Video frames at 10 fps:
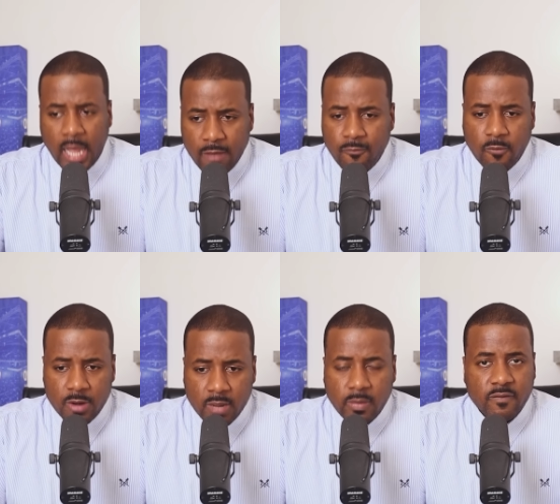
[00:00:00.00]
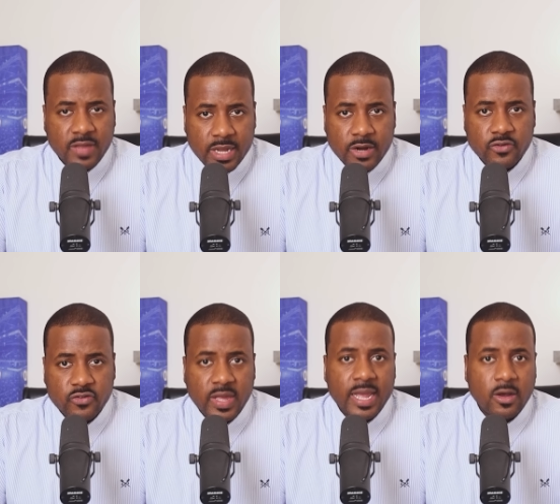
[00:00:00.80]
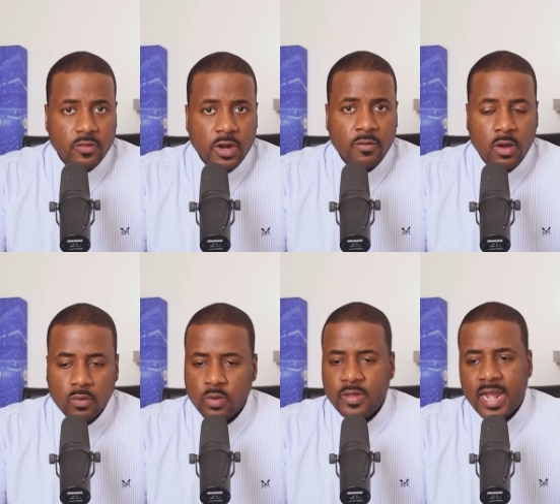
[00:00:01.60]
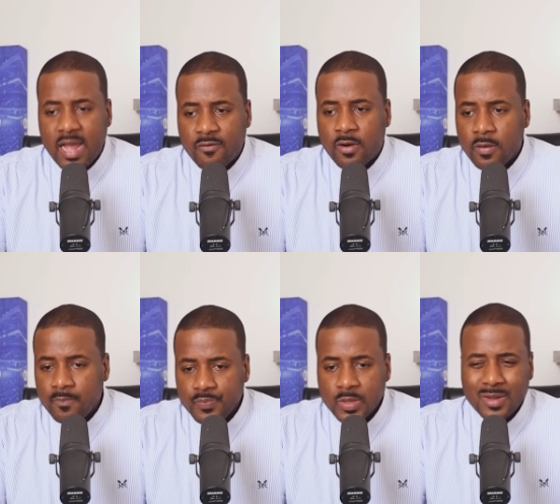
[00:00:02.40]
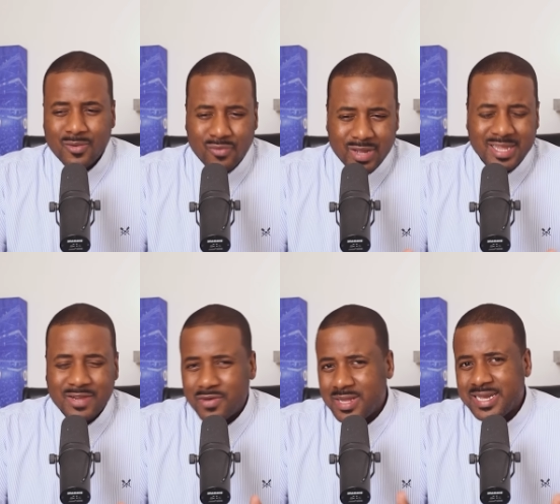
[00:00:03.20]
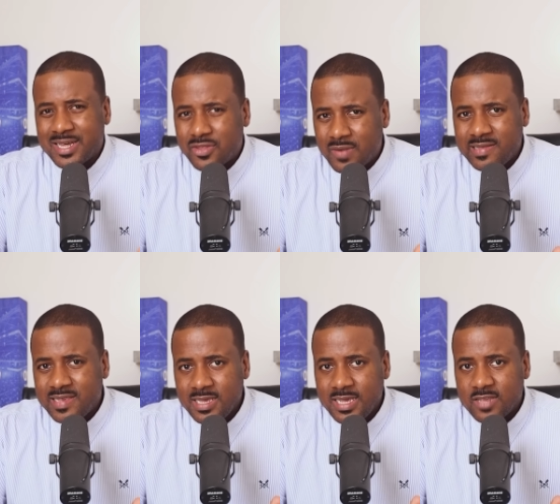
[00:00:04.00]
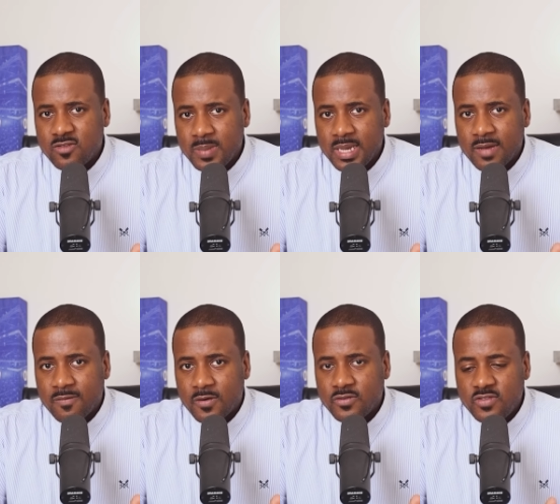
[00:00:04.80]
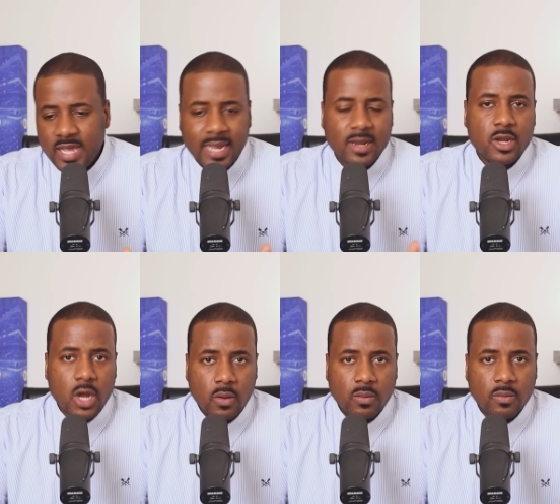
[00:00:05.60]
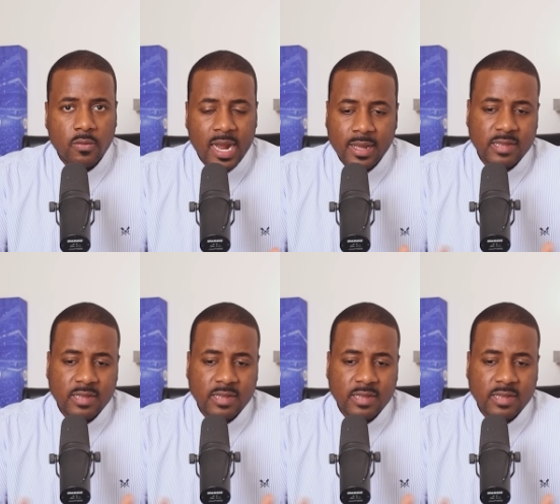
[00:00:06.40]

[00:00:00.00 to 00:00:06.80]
And for a number of years, they held their own. Were they ever really, really a threat to ESPN First Take? No, right?